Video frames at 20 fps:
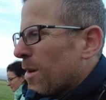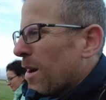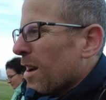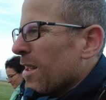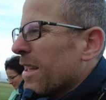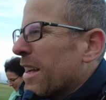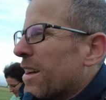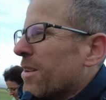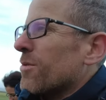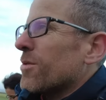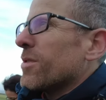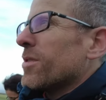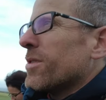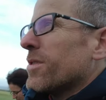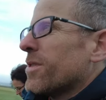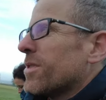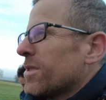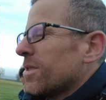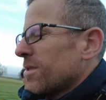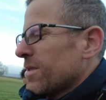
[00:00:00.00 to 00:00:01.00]
all out.
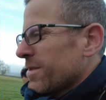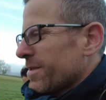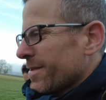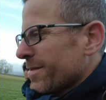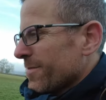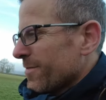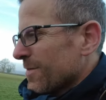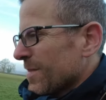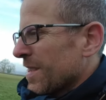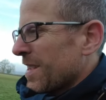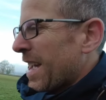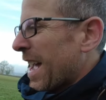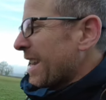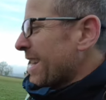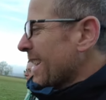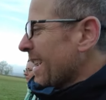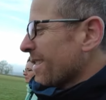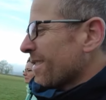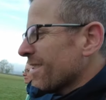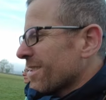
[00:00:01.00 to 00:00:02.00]
Had
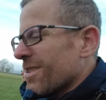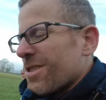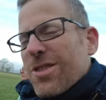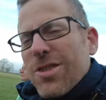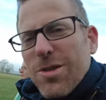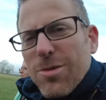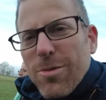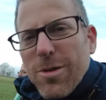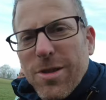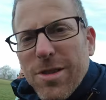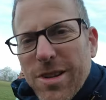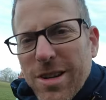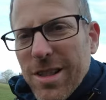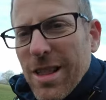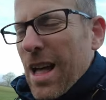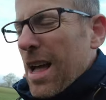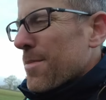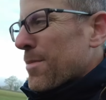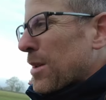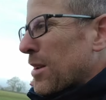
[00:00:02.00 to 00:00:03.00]
nothing to do with the
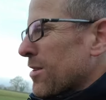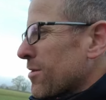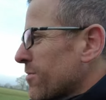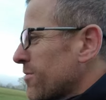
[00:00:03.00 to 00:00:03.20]
climate.